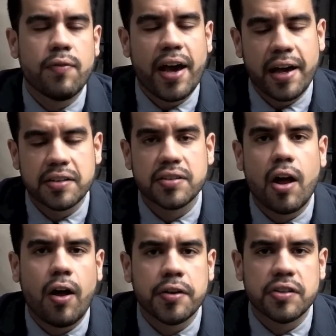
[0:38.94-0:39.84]
If I had to
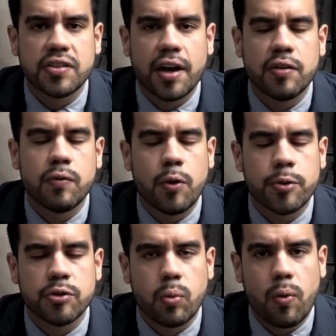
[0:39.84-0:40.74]
tell undecided
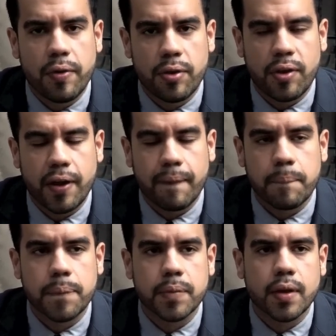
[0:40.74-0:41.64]
voters one
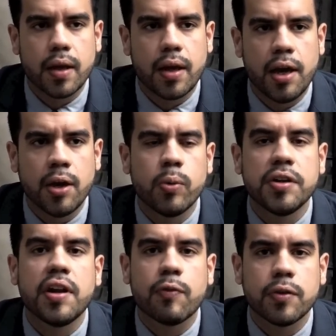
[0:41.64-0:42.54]
thing, it
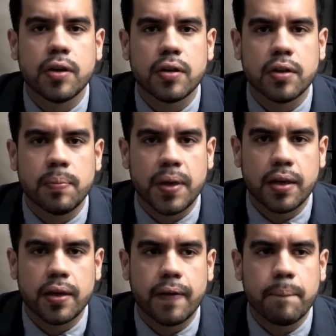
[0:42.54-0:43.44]
would definitely
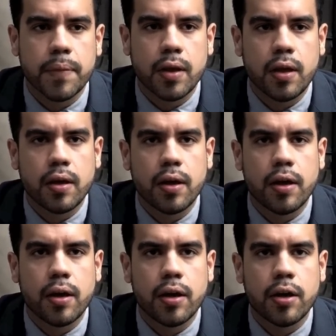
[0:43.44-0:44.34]
be
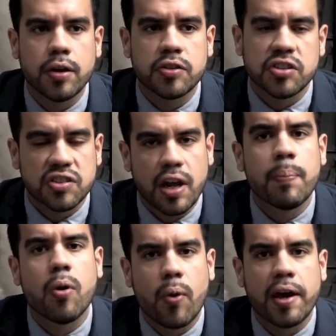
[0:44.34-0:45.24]
to
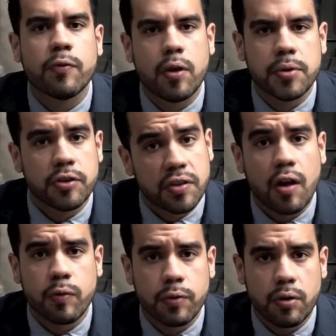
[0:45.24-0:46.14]
step away from
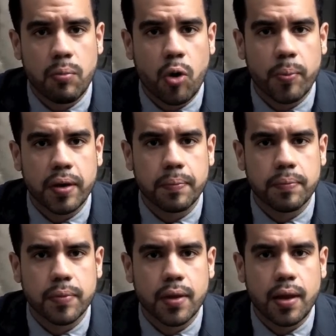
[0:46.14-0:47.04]
yourself for a moment
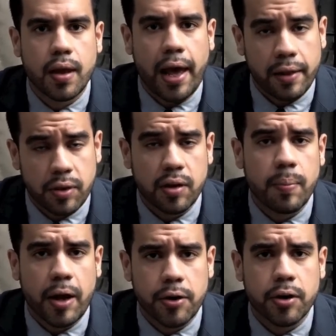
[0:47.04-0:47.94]
and think
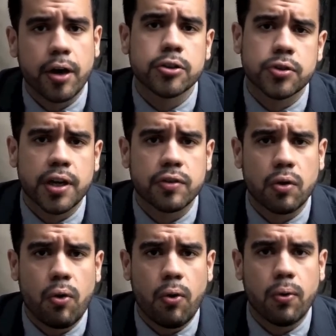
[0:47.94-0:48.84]
about your country as
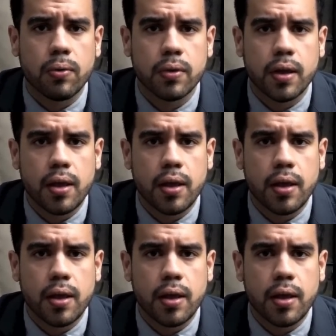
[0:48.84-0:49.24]
a whole.